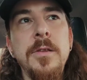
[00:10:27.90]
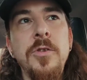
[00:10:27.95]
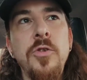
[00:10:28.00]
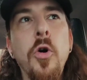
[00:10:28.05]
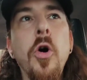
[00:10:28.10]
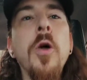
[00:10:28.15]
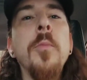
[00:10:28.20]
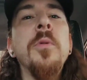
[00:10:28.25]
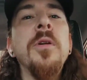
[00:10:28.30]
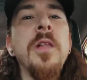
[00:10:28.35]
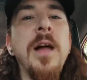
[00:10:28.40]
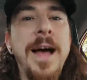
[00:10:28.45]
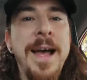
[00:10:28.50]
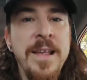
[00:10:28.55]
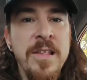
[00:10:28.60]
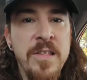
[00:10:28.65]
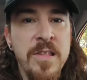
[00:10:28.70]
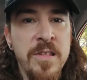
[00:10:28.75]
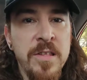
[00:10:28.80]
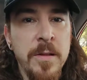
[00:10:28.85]

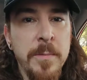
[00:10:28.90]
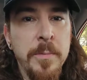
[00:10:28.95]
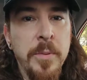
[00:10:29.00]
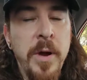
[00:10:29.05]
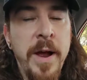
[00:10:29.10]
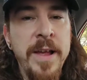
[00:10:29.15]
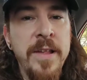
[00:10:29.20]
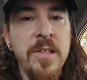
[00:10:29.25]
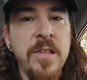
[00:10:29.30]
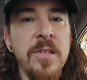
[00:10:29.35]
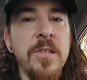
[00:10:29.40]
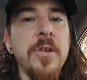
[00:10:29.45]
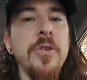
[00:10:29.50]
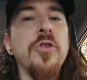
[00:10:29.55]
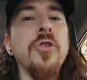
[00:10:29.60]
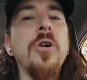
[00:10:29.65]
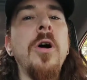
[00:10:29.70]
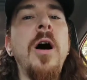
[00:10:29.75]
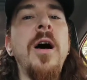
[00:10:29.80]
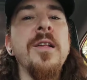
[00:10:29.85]
normalizes the prices
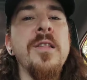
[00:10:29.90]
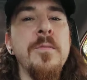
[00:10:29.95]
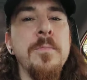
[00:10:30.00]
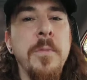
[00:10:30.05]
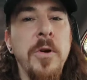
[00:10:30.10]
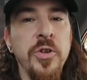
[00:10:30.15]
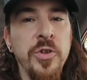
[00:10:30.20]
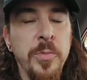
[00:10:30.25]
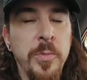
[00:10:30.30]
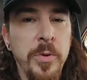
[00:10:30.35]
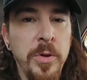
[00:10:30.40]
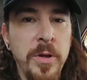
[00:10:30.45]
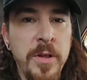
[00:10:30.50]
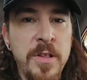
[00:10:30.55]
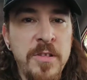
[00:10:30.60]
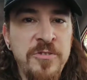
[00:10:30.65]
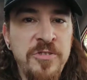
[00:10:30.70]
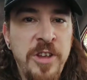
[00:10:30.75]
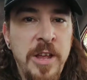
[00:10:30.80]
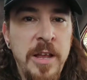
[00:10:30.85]
across multiple
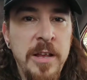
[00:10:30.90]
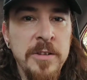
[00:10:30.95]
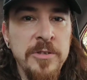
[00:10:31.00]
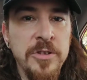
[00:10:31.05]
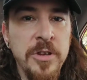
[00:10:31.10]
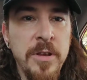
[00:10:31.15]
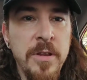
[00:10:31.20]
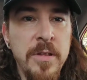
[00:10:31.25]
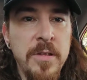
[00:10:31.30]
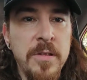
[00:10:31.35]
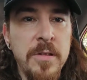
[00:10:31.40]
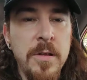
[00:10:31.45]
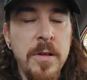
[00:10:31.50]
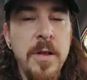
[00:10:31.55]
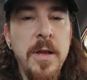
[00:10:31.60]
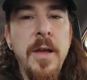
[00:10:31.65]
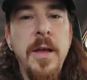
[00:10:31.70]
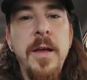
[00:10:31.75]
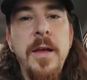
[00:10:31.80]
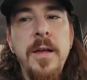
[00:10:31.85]
exchanges.
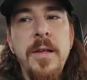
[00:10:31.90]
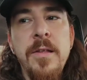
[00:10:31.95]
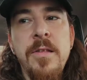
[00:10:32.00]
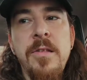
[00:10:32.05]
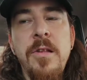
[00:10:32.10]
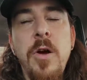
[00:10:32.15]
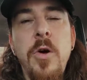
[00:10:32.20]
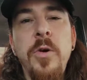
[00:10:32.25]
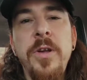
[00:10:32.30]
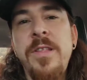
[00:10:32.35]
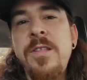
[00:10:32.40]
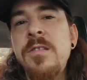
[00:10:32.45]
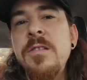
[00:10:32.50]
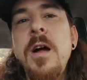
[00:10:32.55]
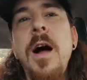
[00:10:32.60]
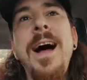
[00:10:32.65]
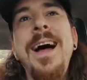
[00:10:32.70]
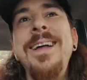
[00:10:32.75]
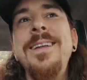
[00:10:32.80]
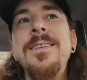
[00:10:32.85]
So it's
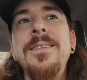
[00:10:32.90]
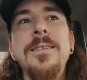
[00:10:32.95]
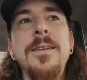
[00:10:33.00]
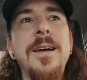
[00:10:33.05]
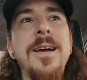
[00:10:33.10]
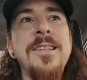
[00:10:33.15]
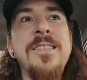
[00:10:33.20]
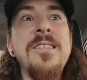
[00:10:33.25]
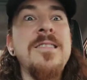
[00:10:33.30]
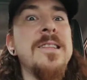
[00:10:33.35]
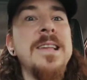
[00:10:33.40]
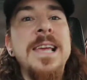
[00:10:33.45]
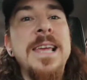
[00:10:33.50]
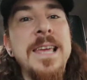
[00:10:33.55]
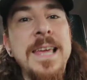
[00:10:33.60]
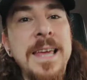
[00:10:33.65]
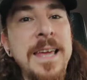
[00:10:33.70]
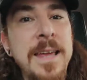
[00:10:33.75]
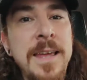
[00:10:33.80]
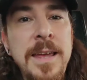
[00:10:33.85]
not a
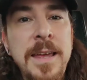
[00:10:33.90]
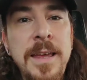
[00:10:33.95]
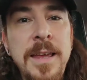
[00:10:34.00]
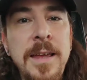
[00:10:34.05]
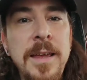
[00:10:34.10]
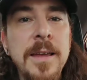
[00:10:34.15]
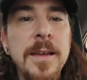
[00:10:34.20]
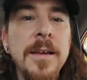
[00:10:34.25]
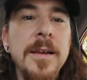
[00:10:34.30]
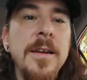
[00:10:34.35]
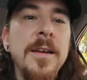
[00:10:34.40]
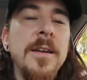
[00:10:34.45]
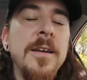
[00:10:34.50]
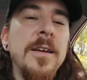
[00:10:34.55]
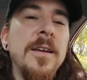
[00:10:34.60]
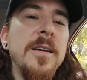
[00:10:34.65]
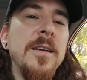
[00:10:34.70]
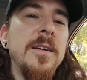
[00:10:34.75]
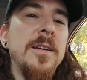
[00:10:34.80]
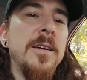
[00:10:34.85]
sneaky
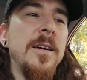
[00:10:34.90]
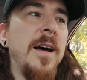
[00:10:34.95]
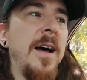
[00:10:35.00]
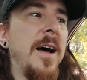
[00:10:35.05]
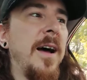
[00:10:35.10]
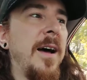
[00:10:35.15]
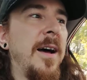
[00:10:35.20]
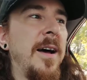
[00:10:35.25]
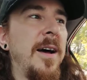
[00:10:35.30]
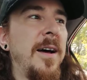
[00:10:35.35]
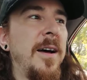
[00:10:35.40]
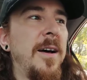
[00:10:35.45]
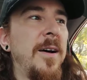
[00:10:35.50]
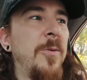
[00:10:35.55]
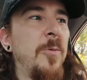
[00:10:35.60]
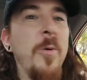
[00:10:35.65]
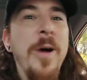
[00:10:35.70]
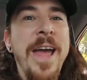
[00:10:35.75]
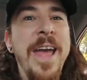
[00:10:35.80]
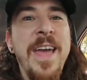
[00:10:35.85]

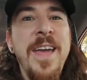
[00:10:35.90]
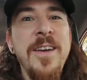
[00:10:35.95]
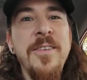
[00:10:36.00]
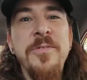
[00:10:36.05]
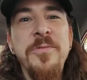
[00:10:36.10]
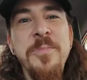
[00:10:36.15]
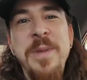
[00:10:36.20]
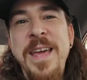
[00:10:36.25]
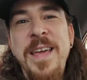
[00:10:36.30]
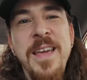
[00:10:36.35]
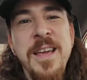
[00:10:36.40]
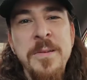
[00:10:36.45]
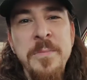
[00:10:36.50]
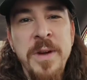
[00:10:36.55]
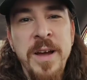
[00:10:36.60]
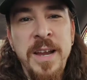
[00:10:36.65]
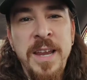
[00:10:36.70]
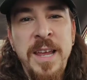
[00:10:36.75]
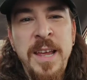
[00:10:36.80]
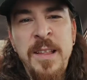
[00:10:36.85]
way of making
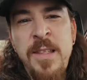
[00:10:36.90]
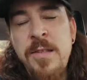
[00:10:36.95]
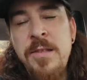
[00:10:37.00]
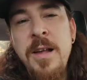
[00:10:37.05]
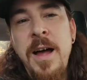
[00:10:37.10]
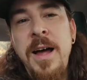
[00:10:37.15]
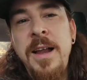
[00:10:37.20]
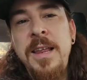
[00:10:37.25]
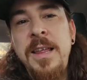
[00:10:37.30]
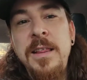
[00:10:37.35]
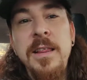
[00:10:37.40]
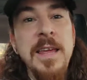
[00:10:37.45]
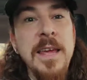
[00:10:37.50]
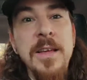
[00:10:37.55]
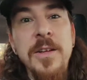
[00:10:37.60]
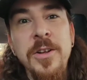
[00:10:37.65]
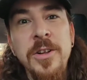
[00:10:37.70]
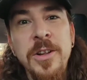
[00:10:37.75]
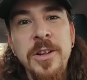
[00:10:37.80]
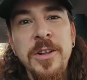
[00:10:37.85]
money. It's not
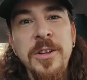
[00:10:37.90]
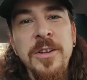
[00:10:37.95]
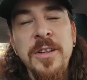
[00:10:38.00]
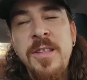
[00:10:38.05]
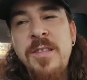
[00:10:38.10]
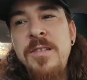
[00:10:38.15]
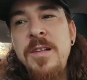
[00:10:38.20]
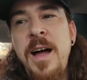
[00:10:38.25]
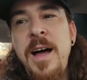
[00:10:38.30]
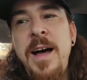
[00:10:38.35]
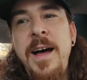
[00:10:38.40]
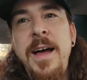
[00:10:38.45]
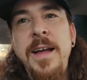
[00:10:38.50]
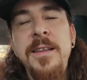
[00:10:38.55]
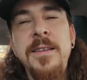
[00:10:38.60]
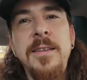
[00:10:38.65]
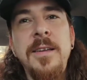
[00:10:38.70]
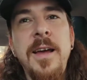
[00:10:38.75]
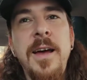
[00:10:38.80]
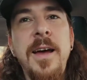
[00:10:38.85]
illegal. It's
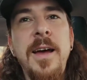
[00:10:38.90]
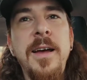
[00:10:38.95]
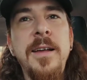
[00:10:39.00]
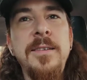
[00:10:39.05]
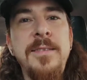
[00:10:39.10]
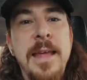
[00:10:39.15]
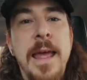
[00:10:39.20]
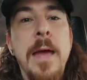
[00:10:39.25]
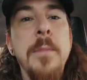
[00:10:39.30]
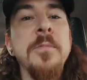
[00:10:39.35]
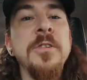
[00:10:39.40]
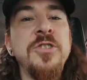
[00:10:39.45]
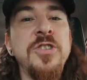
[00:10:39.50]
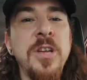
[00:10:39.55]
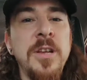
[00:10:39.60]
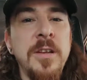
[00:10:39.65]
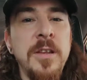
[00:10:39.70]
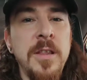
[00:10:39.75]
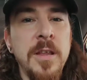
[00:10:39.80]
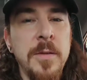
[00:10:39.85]
not
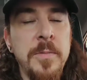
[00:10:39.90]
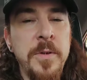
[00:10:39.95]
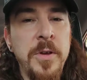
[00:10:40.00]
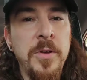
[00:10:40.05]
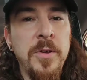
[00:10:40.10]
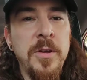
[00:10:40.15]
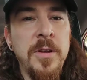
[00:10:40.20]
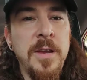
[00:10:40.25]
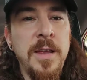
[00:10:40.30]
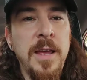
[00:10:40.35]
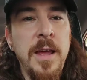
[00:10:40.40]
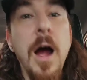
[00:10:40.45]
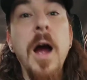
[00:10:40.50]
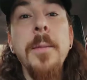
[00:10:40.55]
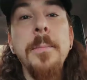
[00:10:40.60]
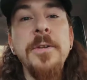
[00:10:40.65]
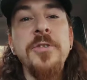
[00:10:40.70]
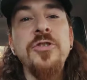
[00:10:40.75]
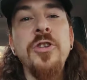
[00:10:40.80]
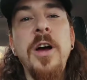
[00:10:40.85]
damaging to the community.
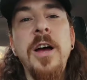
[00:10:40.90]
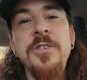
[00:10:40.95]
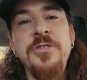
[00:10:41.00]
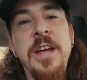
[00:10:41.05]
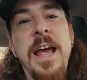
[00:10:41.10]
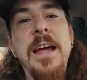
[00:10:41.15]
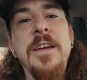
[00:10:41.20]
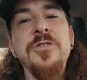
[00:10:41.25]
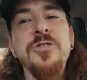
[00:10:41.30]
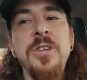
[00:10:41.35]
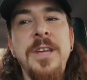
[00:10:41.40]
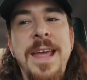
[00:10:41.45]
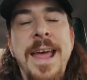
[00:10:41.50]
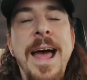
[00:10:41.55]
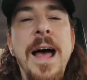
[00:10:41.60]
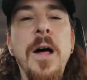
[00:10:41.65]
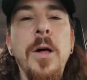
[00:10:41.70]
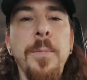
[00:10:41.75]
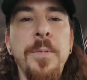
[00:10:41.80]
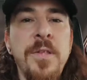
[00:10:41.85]
Arbitrage actually
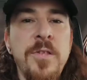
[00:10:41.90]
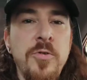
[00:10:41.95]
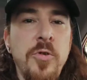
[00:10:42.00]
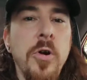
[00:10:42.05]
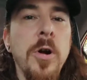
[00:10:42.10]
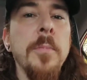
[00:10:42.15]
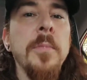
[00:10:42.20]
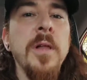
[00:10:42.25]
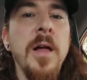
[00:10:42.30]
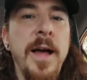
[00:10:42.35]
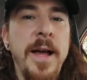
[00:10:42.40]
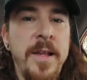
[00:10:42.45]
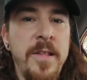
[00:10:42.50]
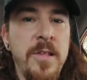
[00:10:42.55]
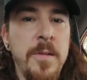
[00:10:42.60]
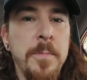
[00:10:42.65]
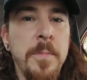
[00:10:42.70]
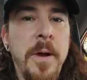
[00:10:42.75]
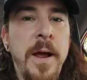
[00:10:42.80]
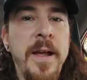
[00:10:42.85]
helps
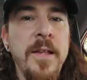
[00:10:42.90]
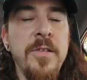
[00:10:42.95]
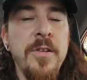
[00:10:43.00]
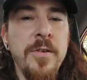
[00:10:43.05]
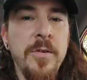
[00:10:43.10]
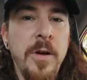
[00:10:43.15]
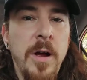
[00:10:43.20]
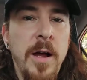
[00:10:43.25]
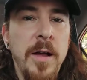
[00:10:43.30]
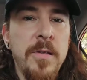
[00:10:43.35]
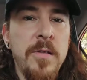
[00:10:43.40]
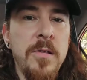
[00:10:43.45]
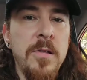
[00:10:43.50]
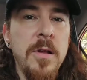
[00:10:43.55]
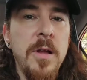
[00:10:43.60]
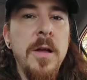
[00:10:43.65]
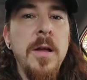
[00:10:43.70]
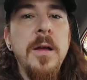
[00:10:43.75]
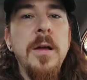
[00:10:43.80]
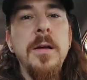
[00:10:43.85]
normalize the price across
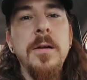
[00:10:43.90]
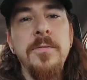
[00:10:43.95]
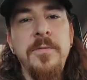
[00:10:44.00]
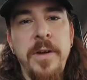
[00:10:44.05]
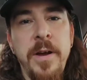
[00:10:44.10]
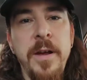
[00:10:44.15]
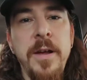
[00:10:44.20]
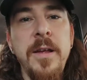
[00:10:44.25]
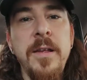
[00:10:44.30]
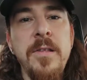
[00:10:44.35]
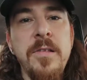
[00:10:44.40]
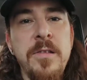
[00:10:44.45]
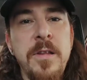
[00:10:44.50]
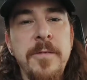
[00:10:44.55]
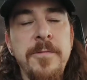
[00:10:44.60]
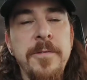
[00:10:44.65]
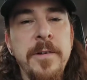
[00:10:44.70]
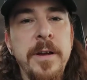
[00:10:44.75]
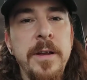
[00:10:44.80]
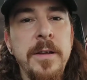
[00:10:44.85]
various
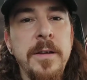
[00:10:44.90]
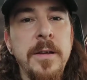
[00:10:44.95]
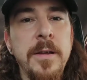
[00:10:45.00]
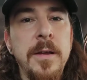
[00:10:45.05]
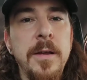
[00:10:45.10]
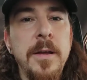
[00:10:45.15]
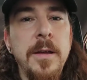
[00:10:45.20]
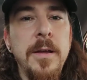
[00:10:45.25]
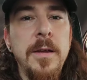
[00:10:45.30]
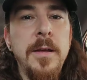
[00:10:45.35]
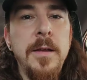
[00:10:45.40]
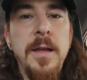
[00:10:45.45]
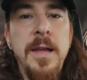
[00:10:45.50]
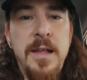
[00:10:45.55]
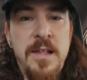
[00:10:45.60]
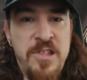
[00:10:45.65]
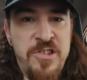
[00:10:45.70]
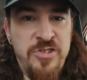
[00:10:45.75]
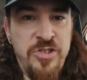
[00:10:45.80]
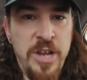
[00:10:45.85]
different
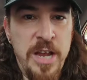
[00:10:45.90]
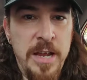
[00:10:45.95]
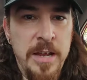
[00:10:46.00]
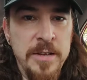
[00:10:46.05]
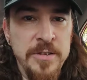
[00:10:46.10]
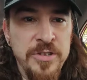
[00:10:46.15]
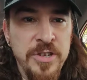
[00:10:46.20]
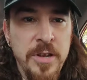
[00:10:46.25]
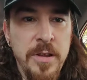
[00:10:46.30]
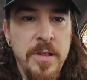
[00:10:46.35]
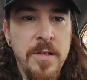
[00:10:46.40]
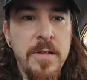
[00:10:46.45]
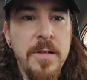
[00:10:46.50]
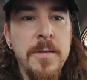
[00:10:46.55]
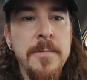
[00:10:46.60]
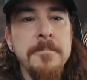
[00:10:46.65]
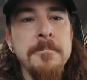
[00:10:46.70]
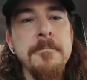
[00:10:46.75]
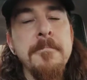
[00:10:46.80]
exchanges.